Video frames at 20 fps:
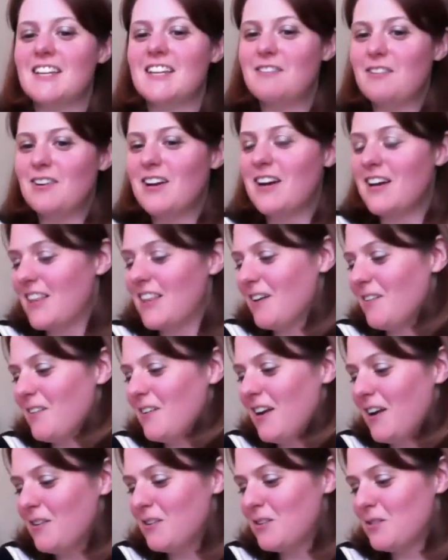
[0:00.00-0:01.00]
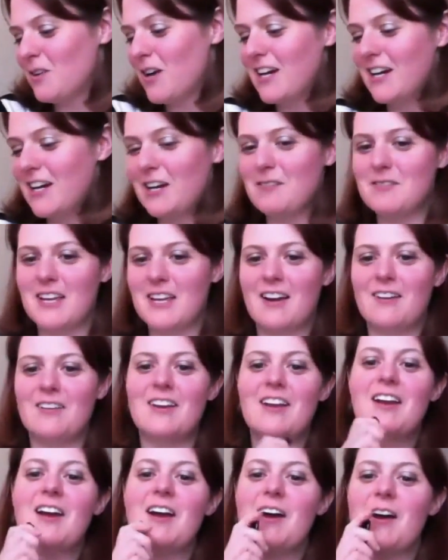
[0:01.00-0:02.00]
I forgot that one. I was writing them down.
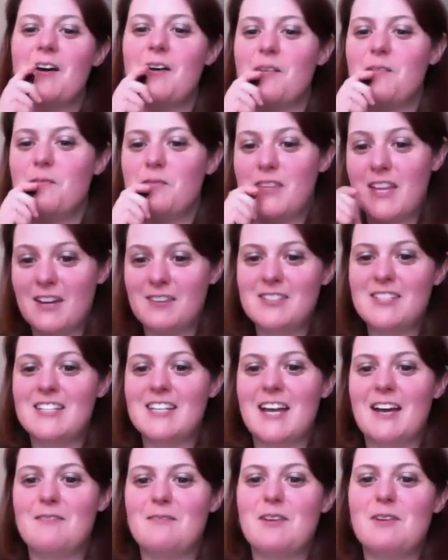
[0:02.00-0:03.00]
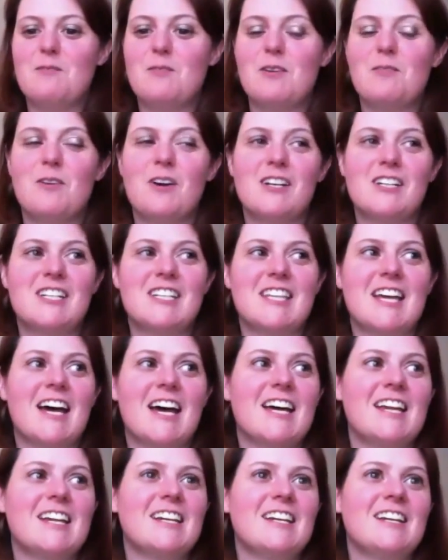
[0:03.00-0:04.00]
Downton Abbey, we watched
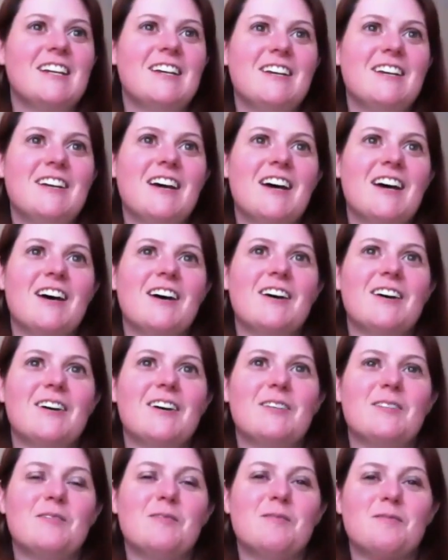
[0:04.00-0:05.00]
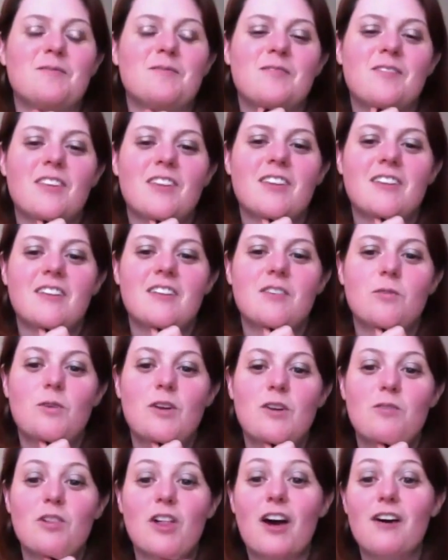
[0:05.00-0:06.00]
that. Um,
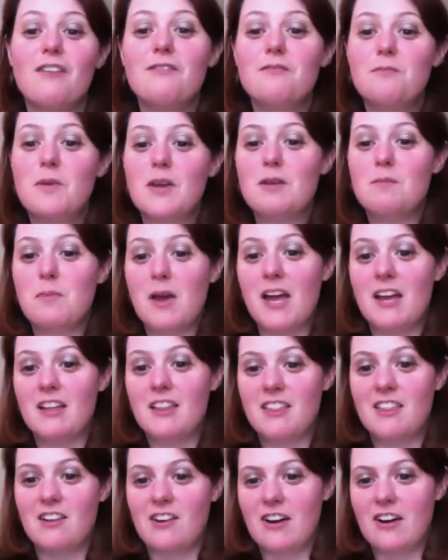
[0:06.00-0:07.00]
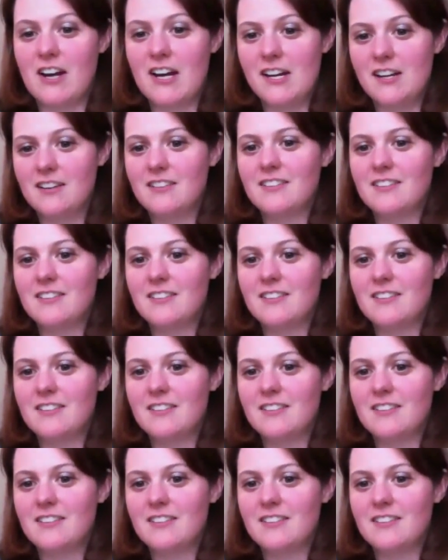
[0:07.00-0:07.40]
we love Big Bang Theory.